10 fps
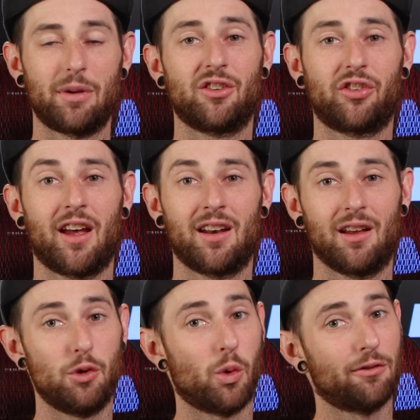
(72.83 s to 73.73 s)
being said,
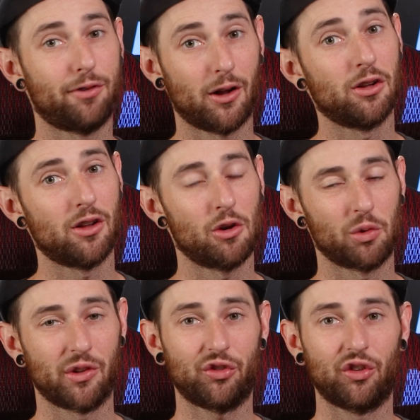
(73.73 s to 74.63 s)
if you want to follow along
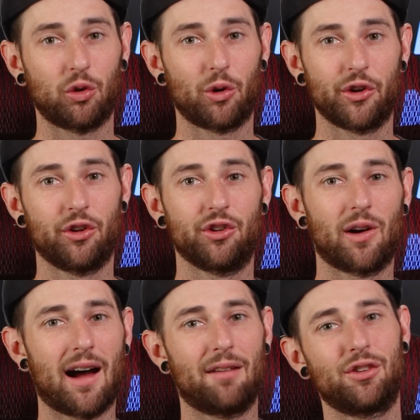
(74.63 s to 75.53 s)
with this tutorial,
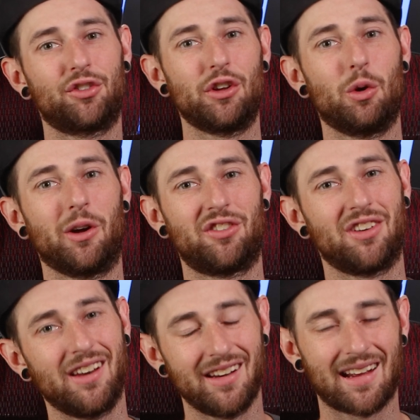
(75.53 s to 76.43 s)
you're obviously going to
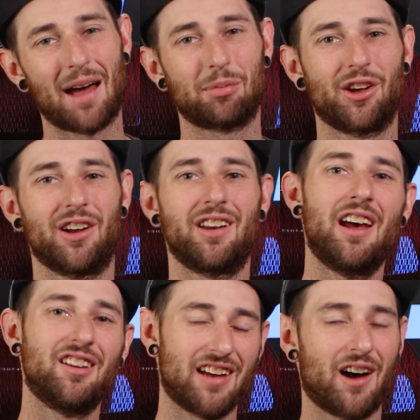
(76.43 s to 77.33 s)
need CapCut
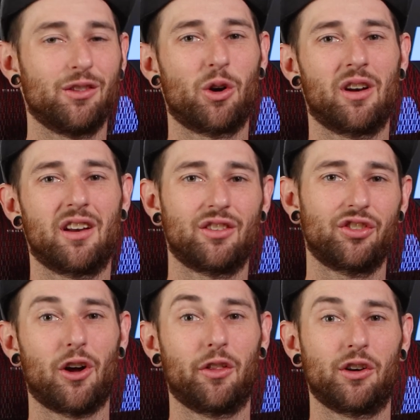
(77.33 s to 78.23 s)
downloaded and
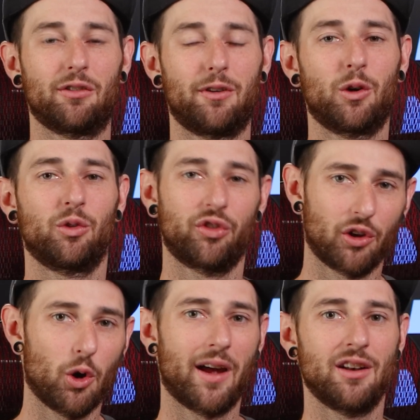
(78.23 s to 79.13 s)
installed on your phone, so
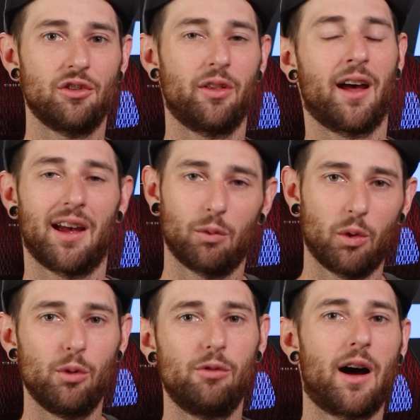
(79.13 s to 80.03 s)
go ahead and do that and
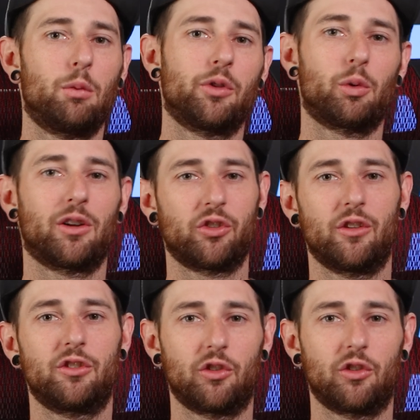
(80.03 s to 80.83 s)
we'll move on with the rest of the